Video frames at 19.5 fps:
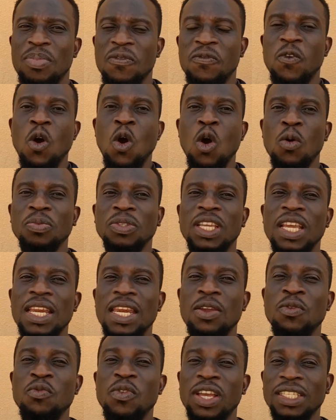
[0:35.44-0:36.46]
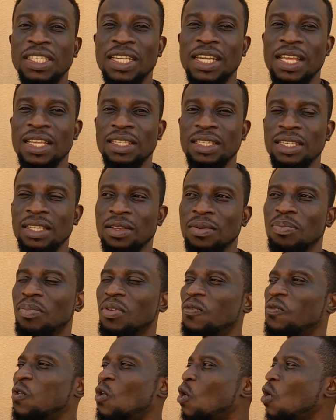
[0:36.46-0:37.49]
Before obtaining residency,
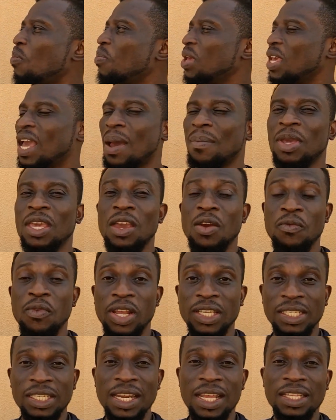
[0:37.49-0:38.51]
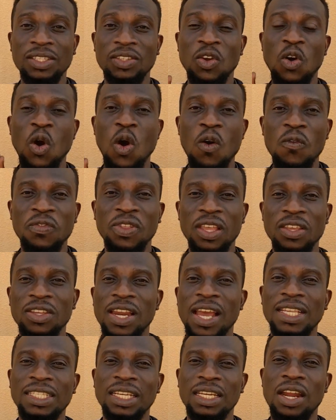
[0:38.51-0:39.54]
before becoming a resident of the
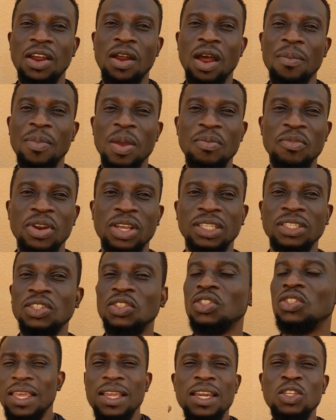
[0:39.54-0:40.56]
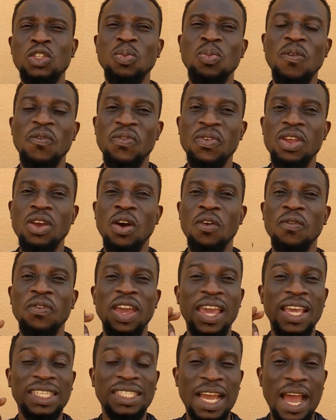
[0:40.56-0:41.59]
United Arab Emirates, you need to be free of
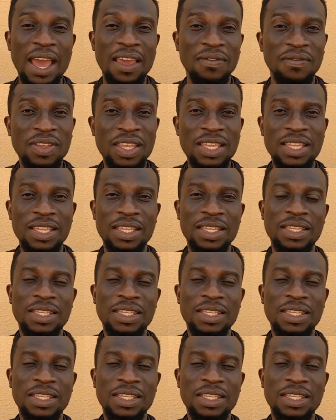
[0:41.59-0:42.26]
HIV,